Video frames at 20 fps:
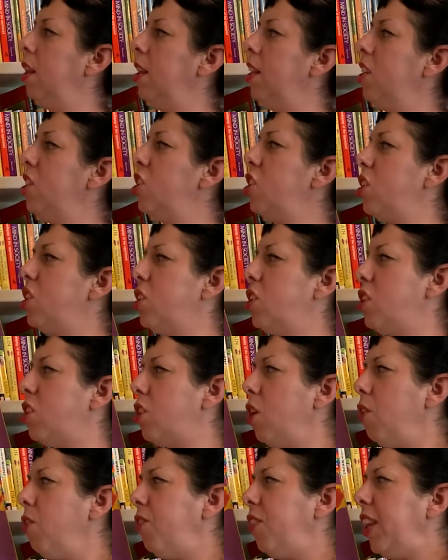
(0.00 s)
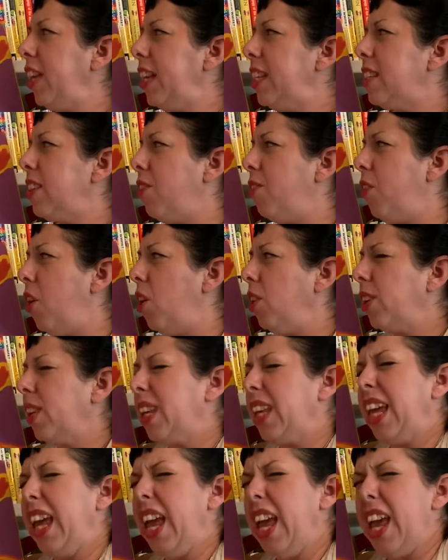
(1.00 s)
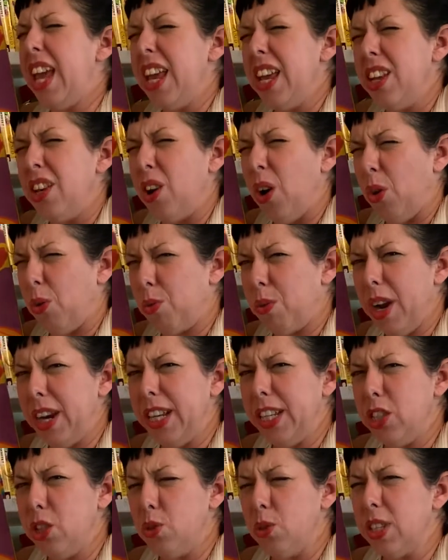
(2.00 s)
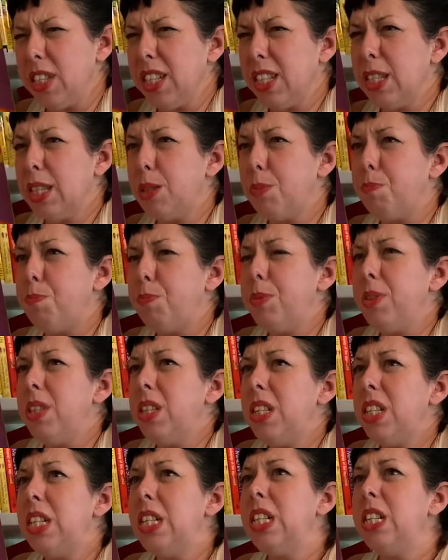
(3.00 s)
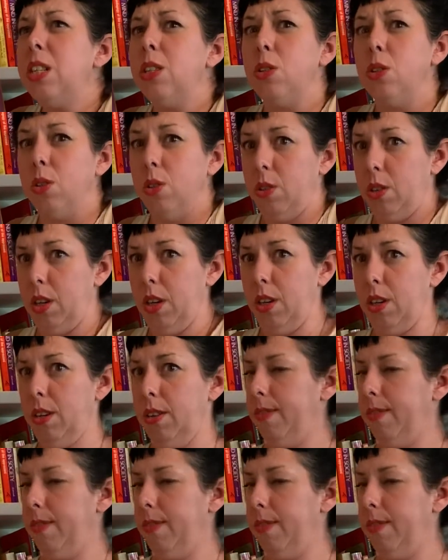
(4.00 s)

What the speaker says: Sophie is a volcano ready to explode.